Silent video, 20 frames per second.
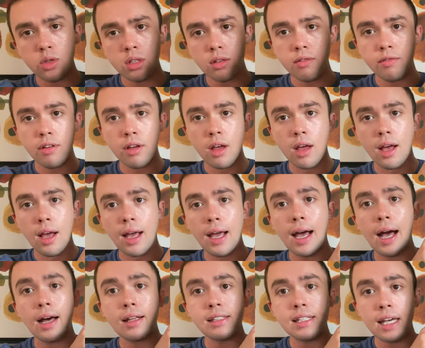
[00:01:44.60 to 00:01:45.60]
of
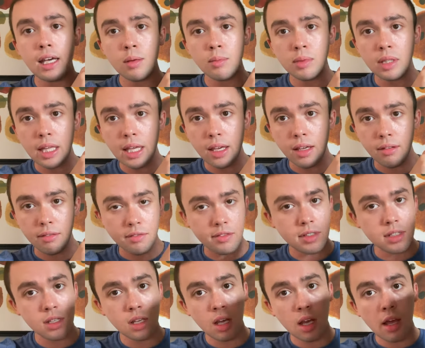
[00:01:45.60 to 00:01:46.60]
Goddamn
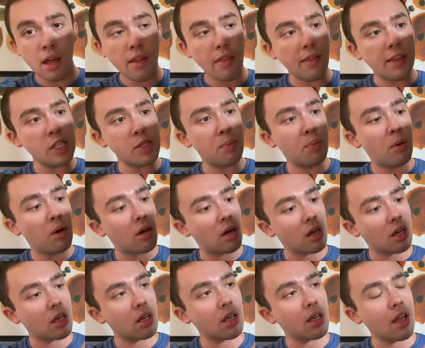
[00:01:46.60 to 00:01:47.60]
Leaves. This
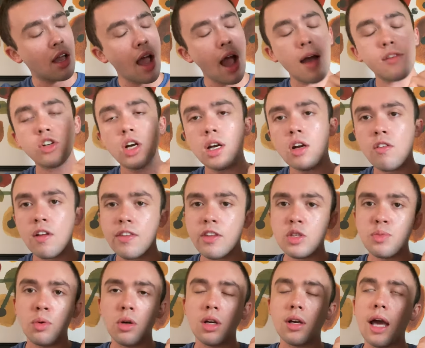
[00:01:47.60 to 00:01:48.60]
book I've tried to read this
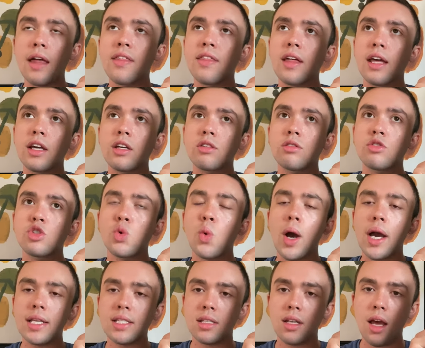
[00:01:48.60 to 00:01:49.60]
book, I think,
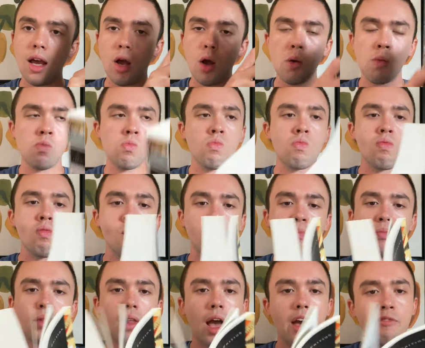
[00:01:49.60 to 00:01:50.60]
twice now.
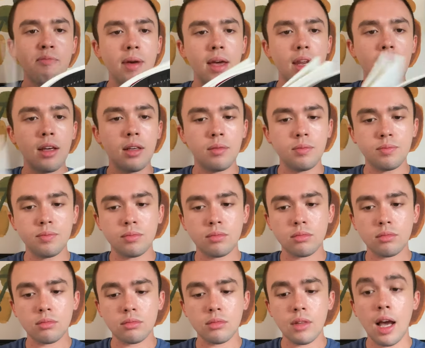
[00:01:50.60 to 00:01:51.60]
I've made it,
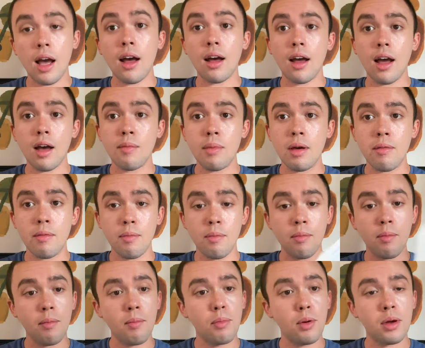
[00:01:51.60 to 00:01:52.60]
Ha! I have my,
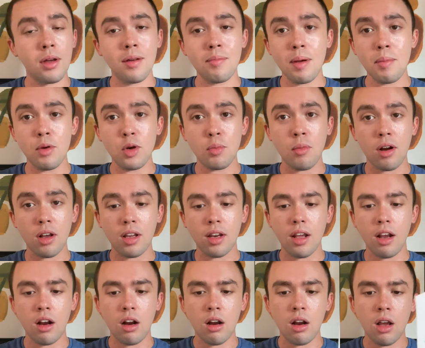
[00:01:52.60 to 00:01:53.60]
book, my bookmark in
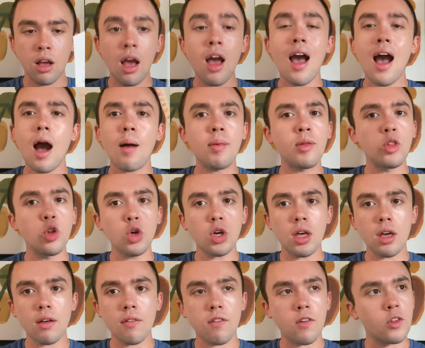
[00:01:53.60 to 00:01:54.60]
here. I've been
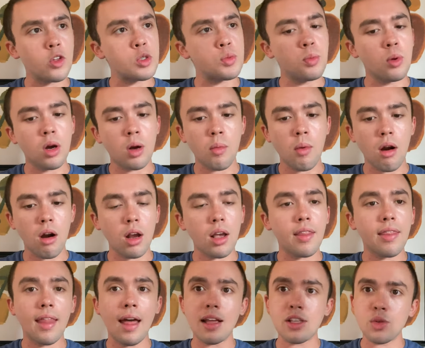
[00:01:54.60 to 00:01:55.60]
looking for this bookmark
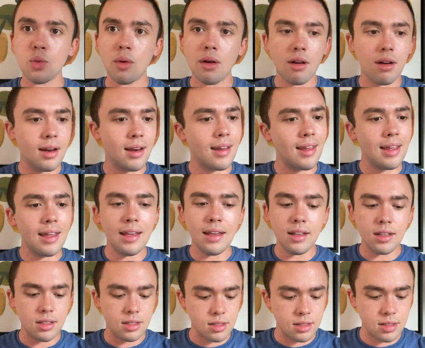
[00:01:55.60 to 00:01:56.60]
and that's where it
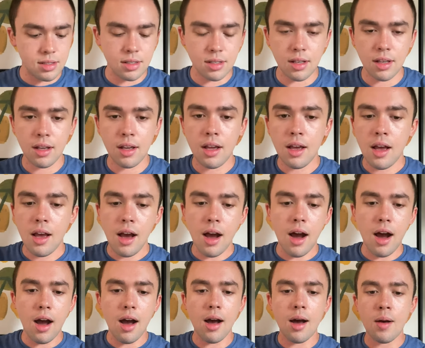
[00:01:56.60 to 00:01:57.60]
is.
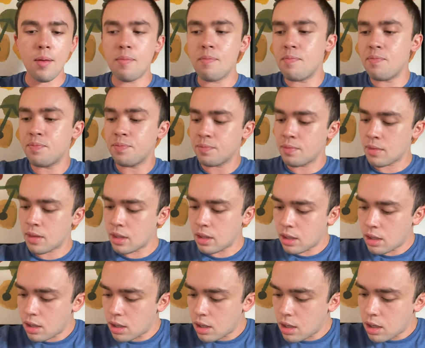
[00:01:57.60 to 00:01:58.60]
Um,
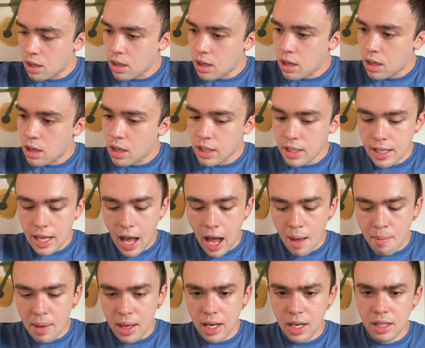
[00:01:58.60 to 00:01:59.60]
yeah, I
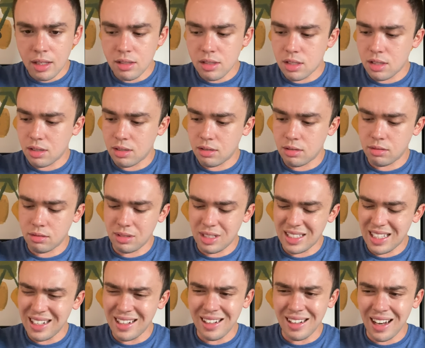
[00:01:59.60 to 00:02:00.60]
made it, is
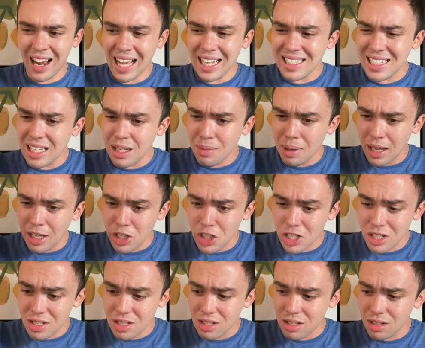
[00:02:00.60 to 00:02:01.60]
it 19
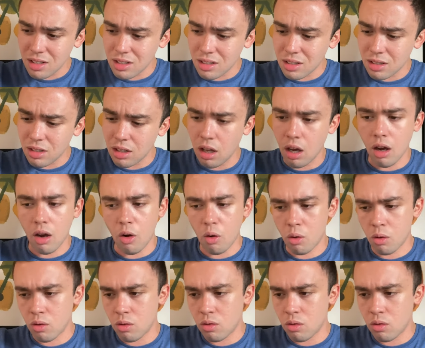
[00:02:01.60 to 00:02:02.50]
pages? No.